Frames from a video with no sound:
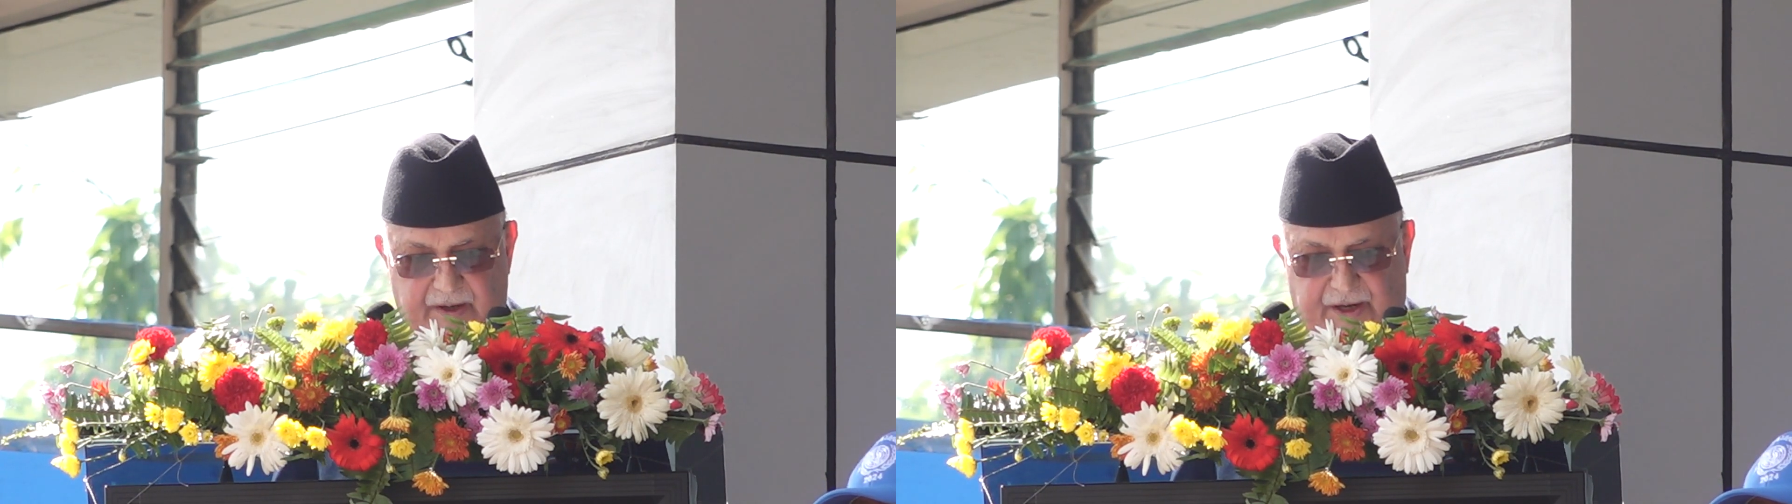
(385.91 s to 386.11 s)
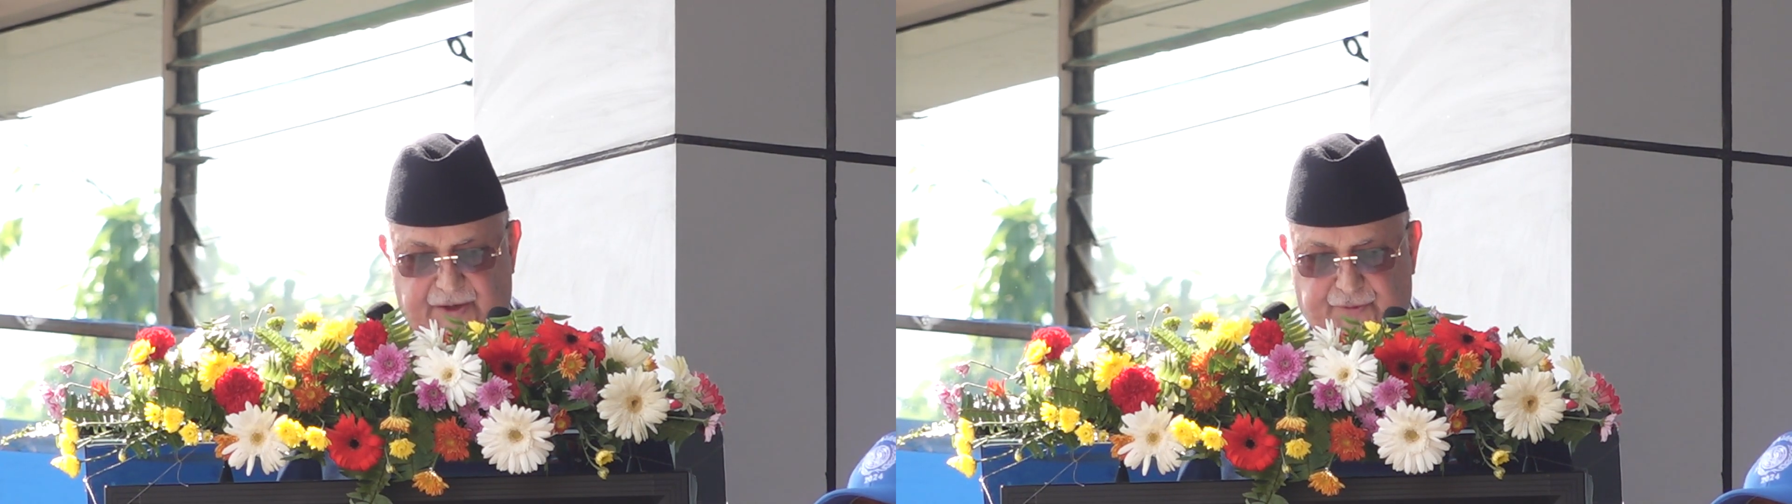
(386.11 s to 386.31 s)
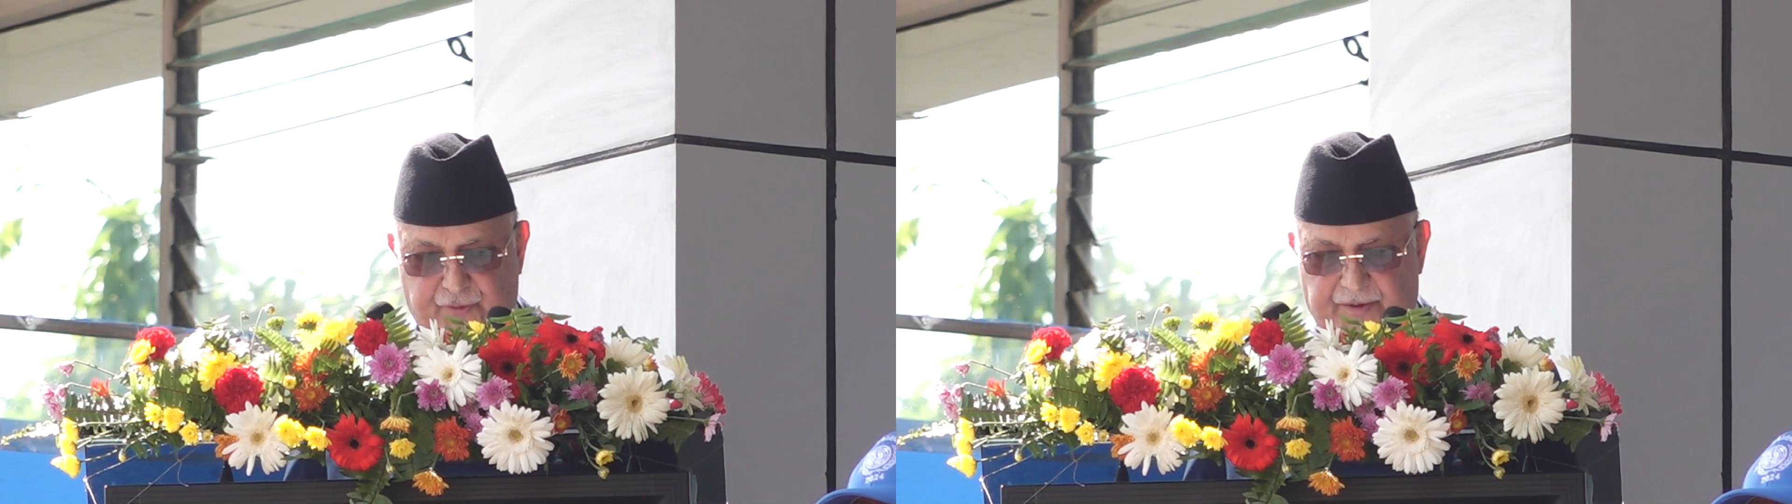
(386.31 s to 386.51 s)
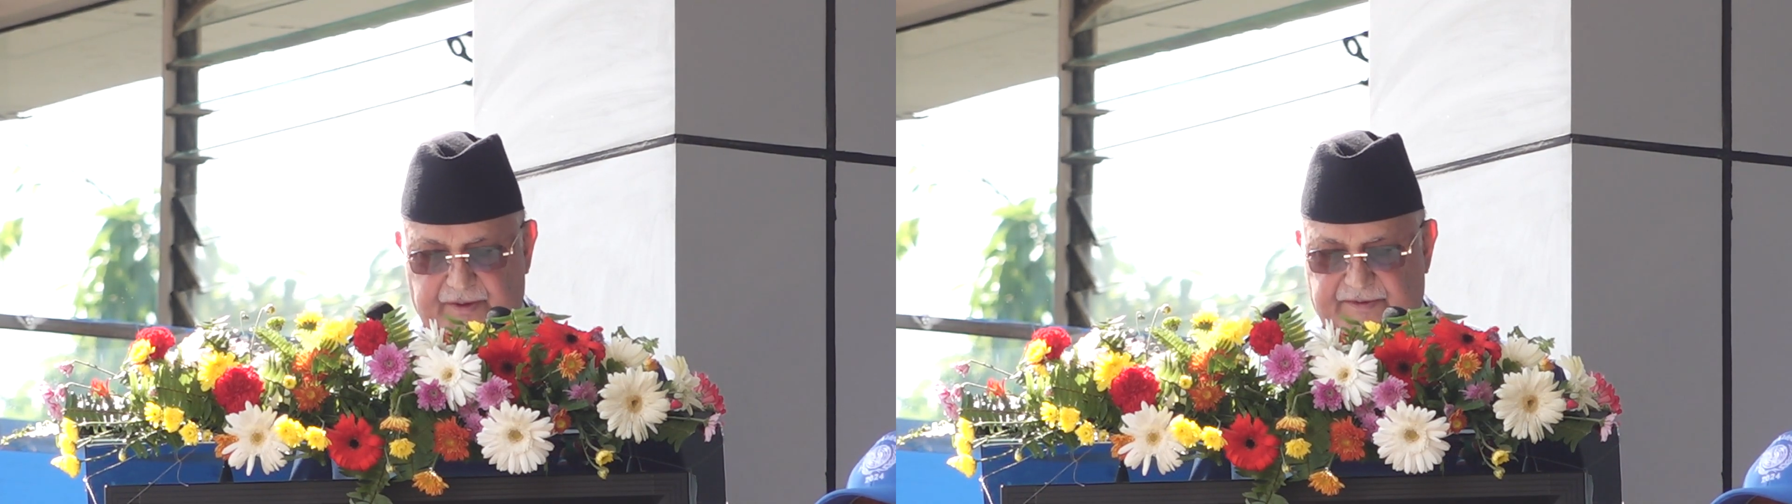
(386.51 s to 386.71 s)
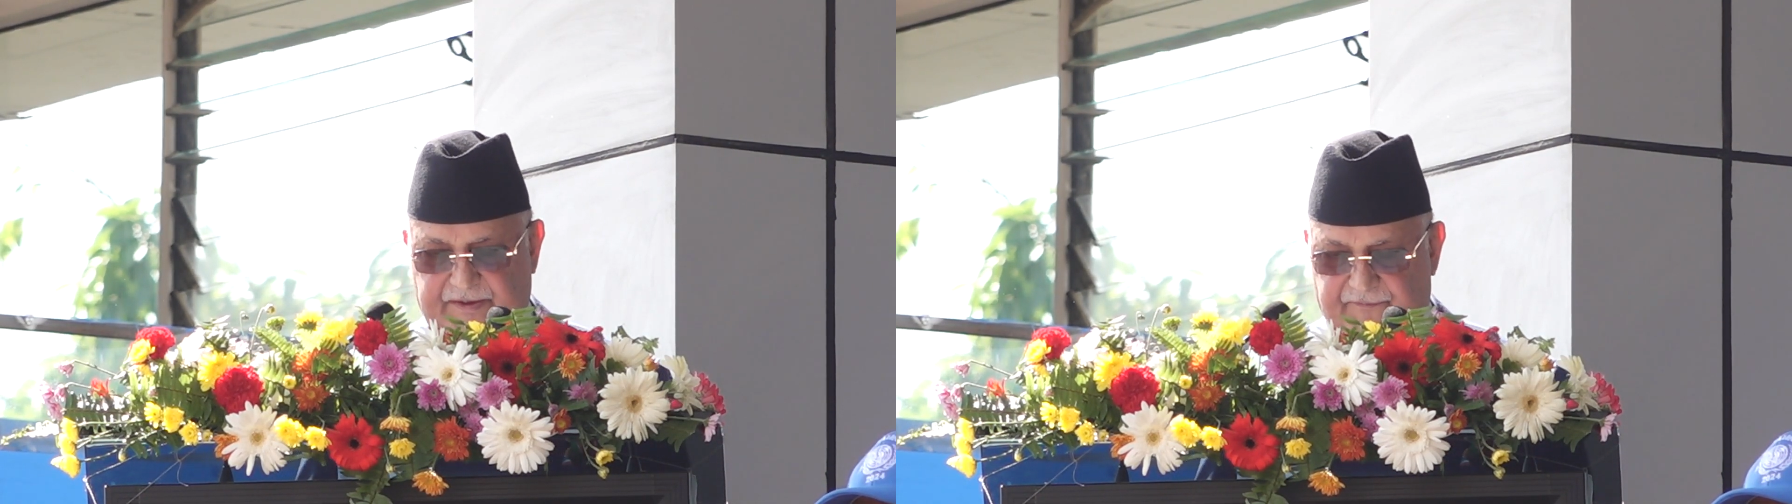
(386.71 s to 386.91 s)

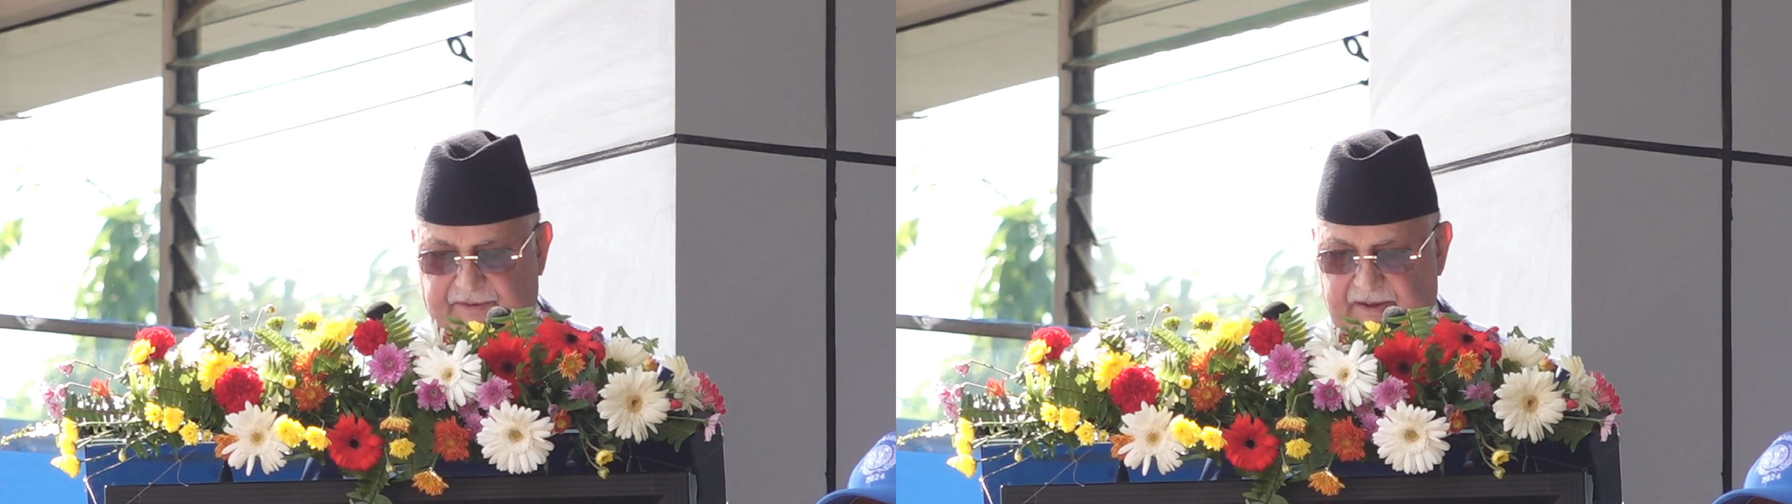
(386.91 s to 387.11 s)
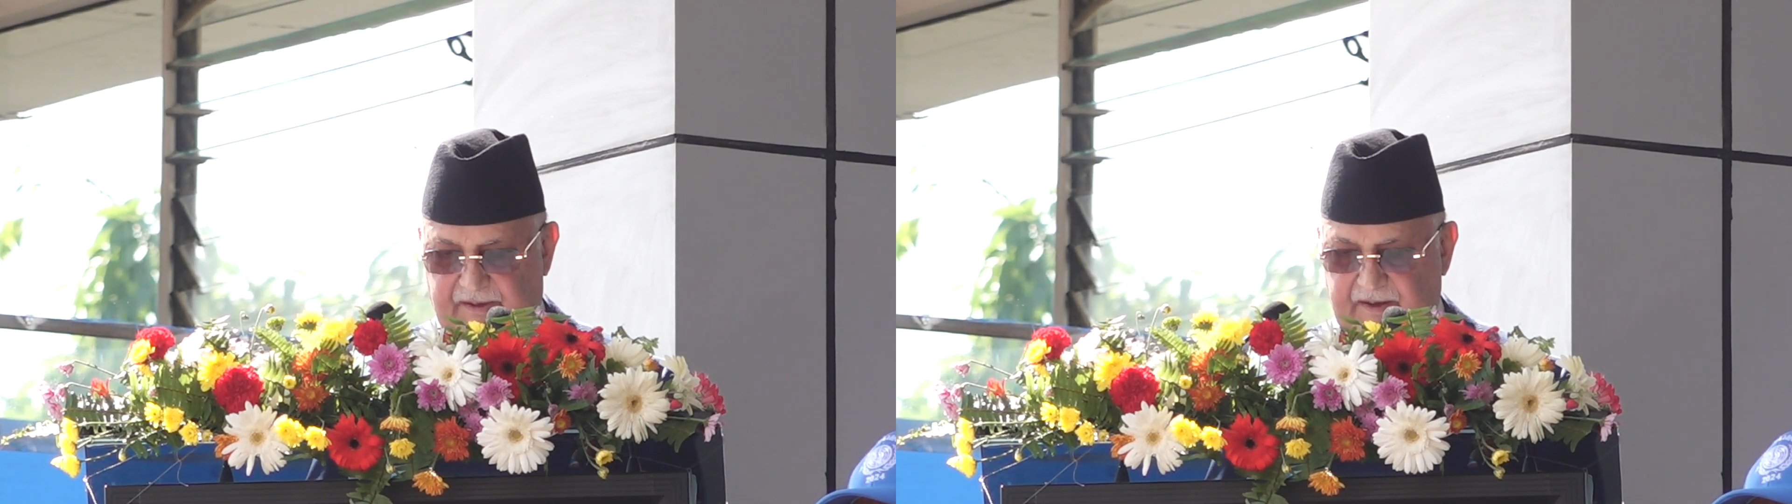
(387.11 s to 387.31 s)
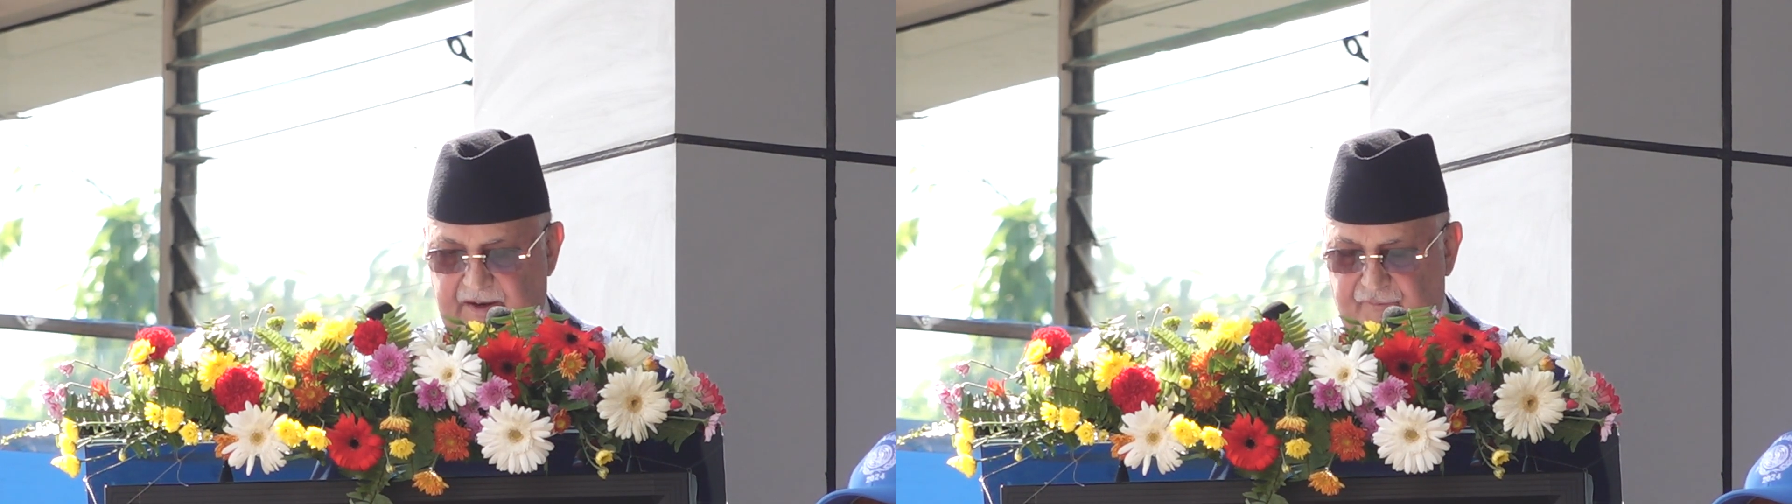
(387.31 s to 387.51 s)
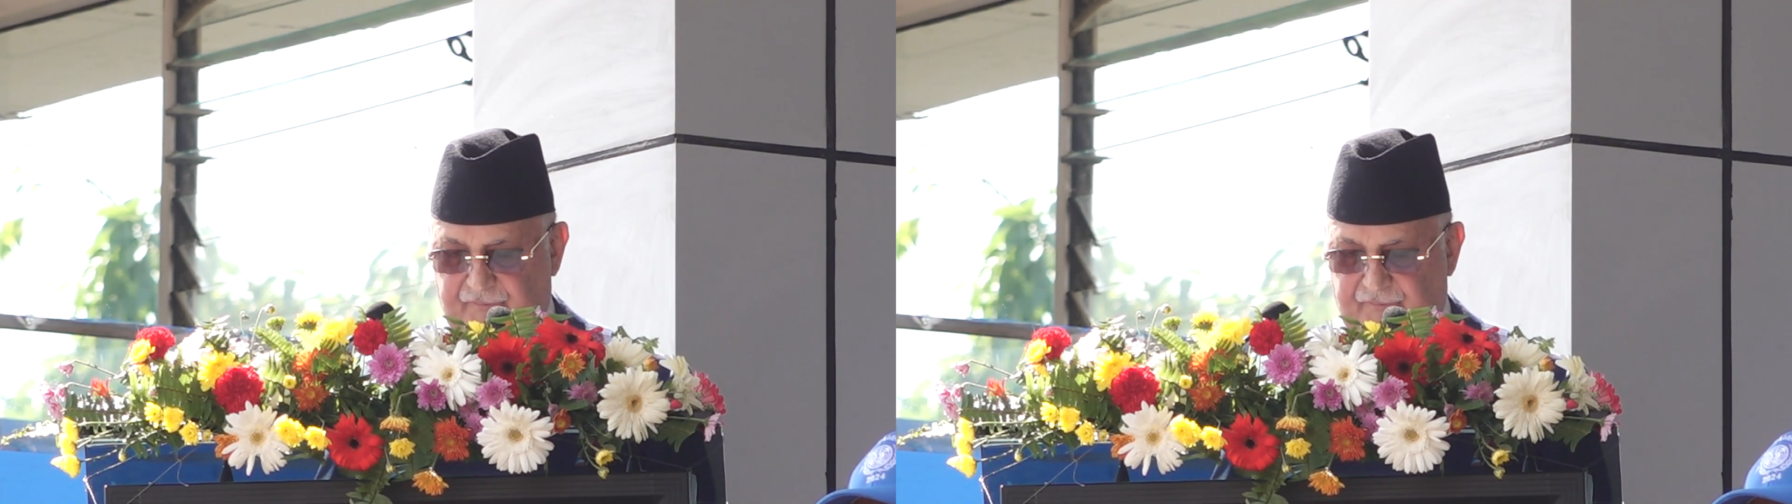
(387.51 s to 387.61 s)
ensure the safety,